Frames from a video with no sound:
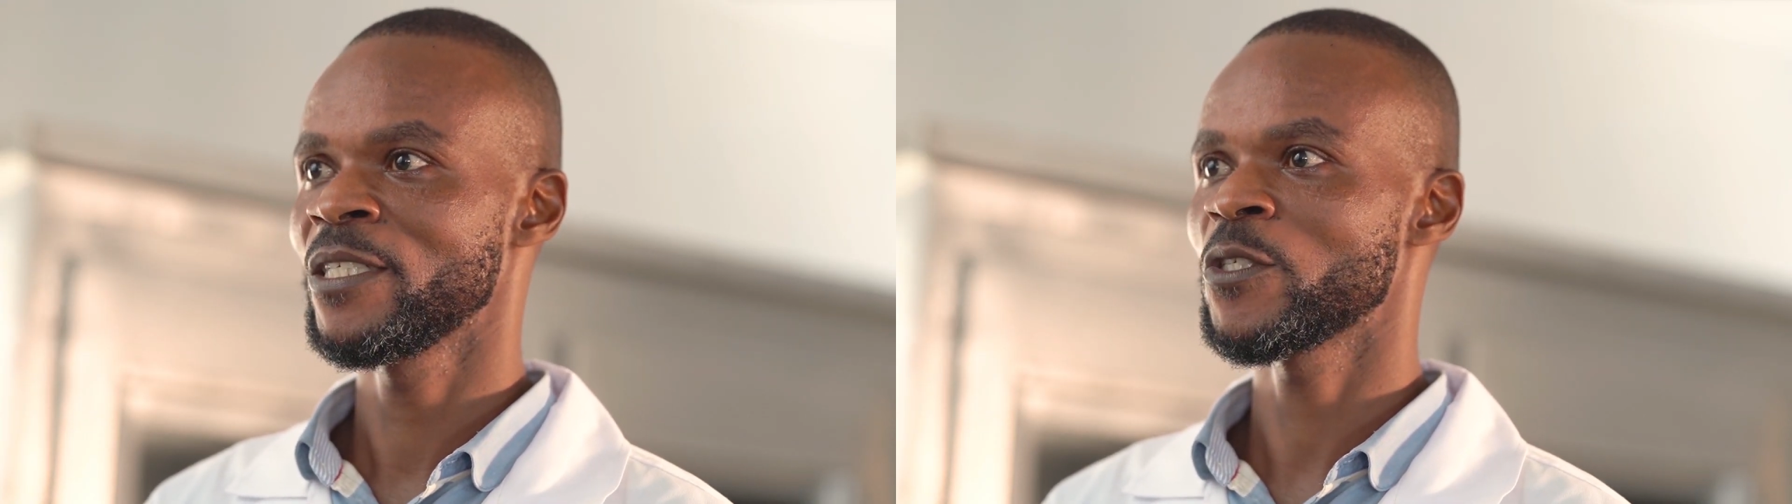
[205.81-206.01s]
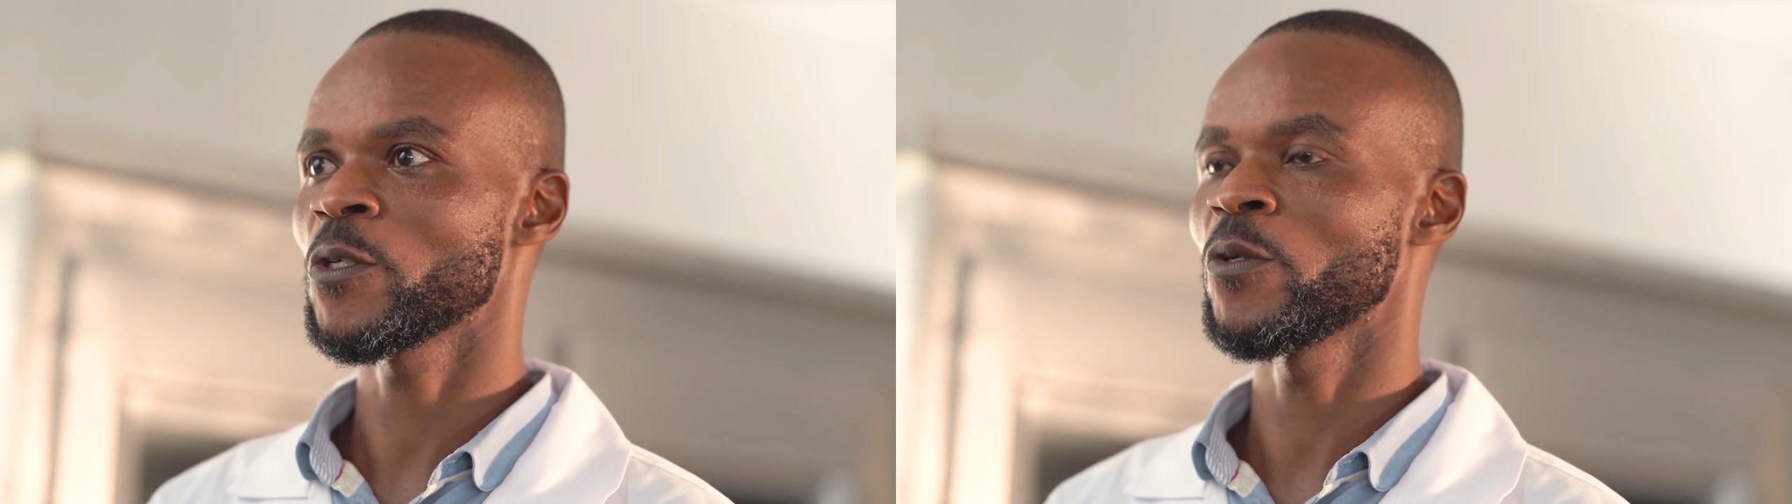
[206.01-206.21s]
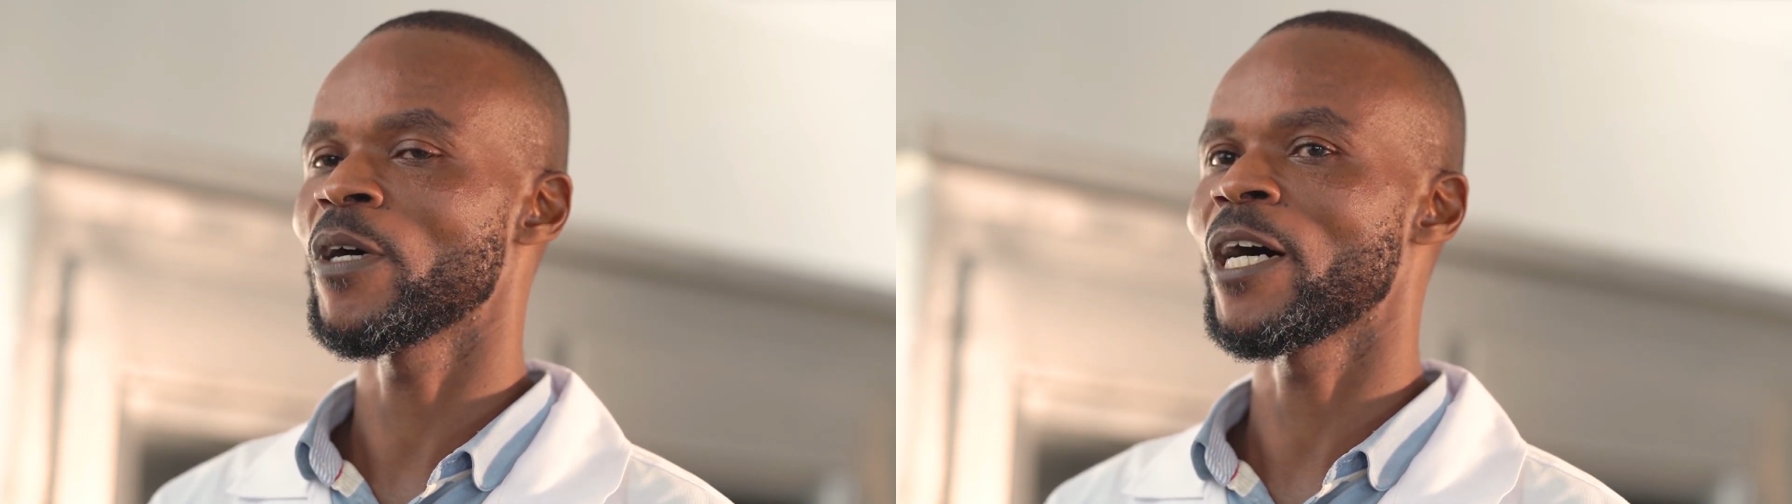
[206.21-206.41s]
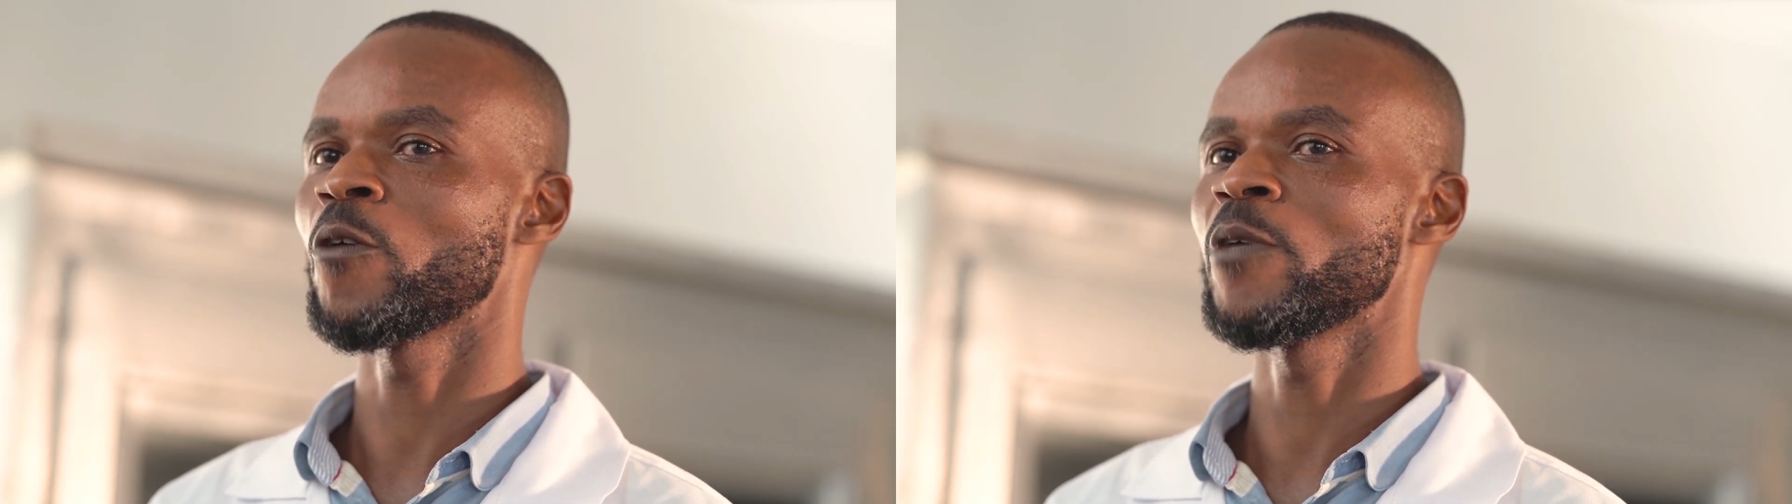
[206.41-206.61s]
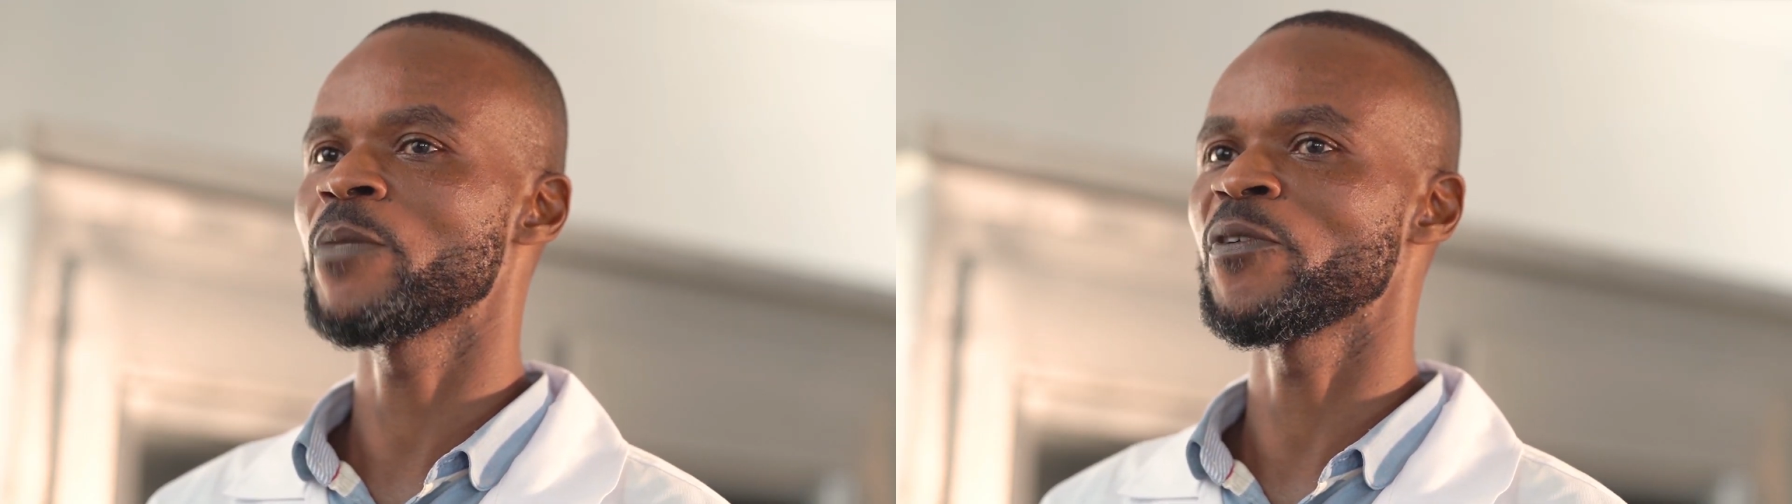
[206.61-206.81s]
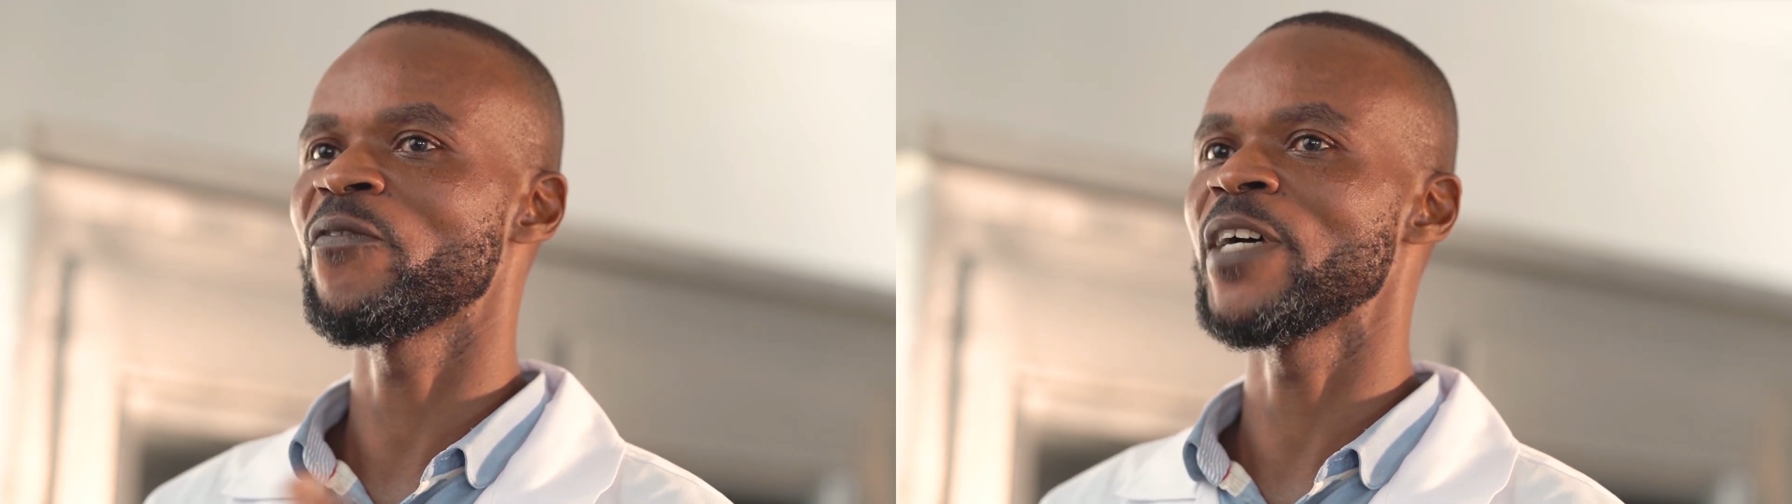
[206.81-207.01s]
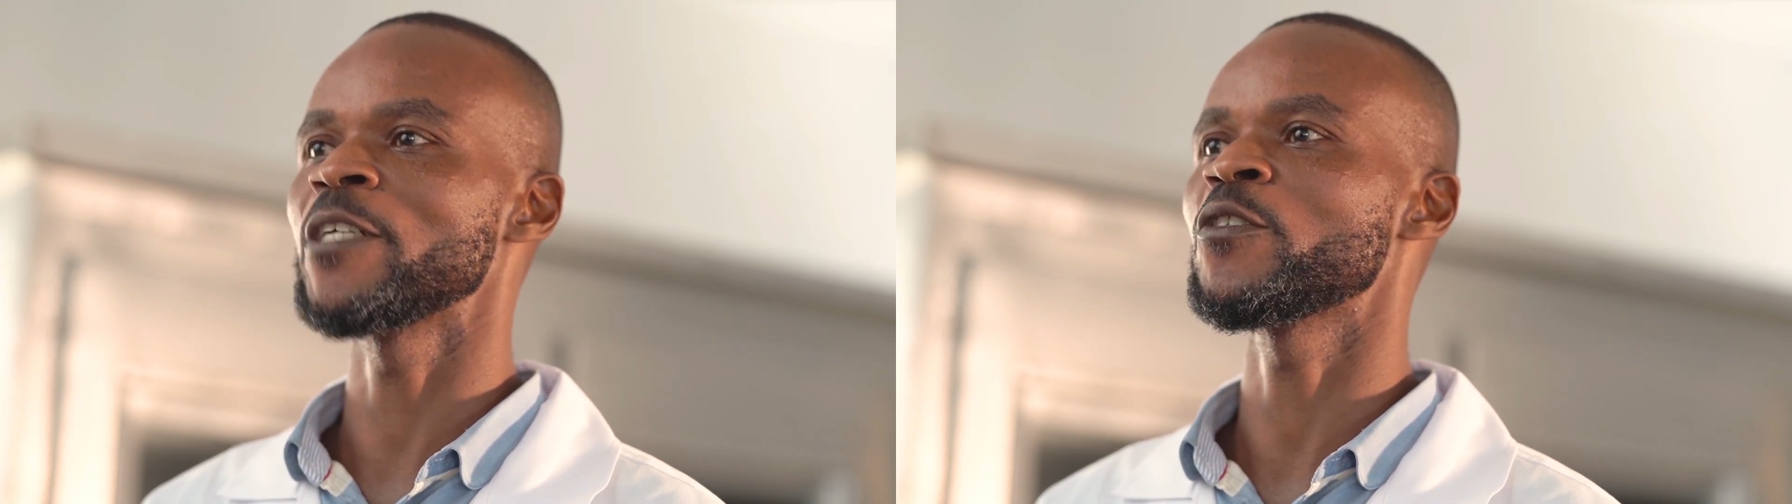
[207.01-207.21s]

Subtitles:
So I always prefer